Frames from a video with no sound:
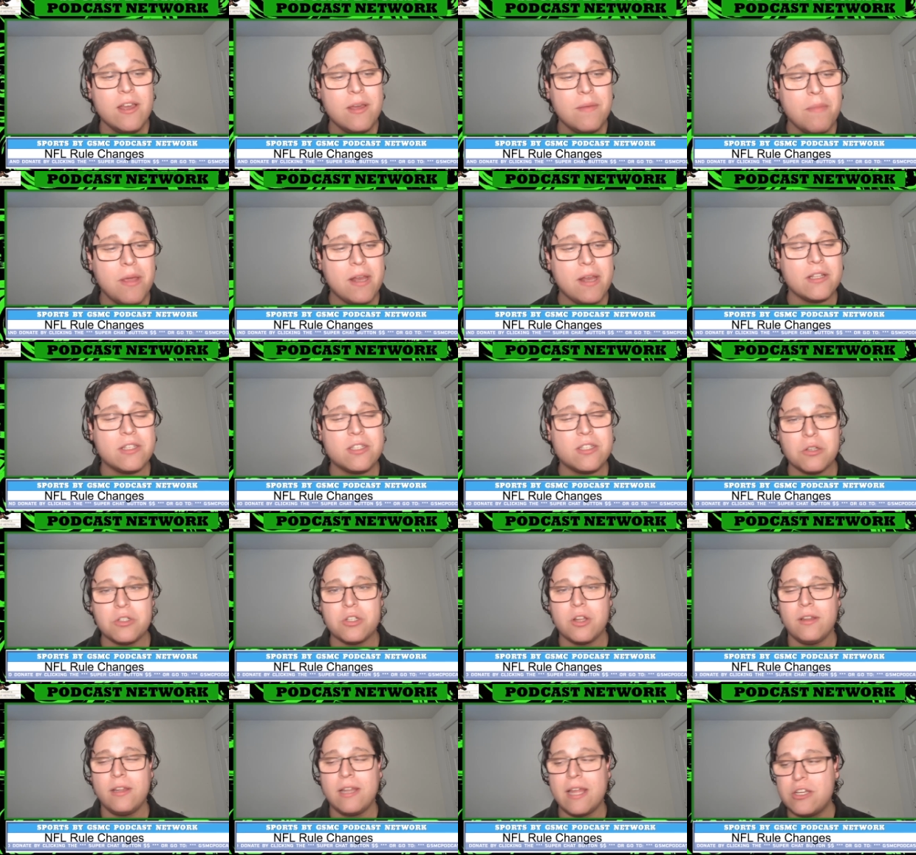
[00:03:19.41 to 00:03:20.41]
made it such a
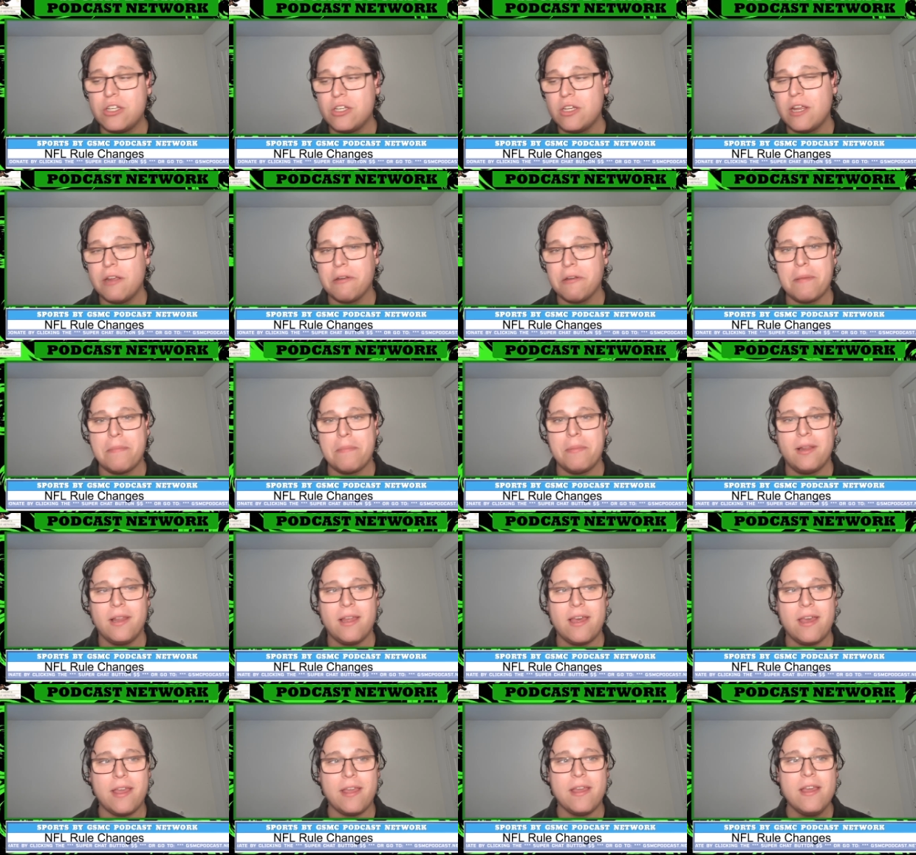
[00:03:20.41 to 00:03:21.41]
legendary
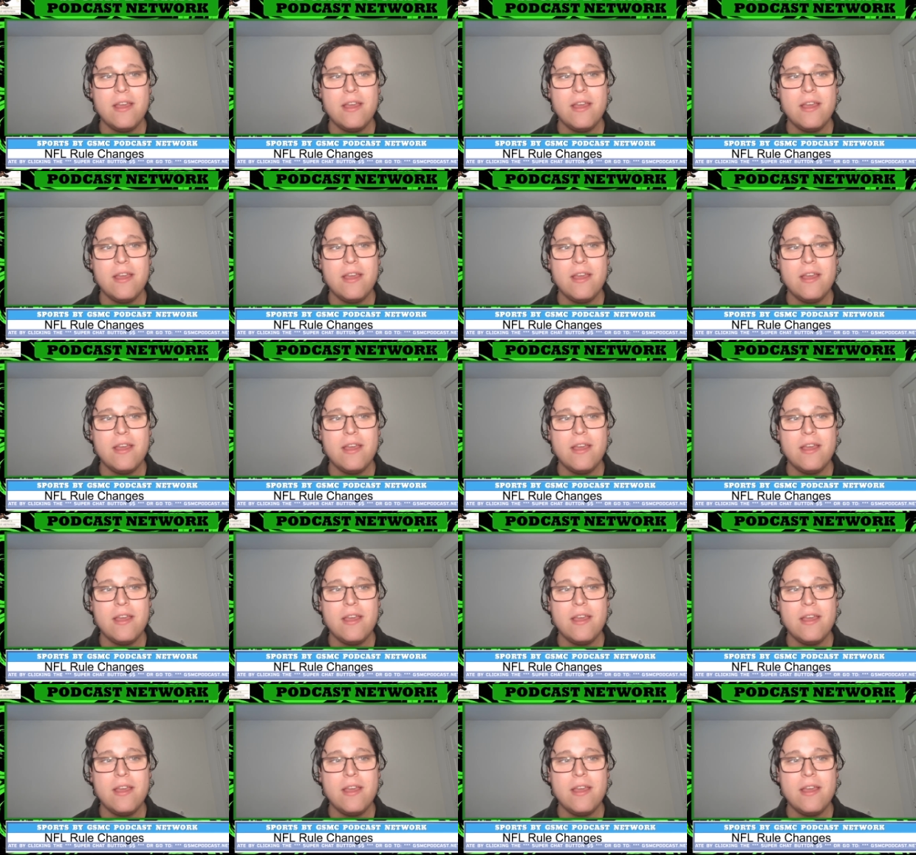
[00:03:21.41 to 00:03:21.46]
play.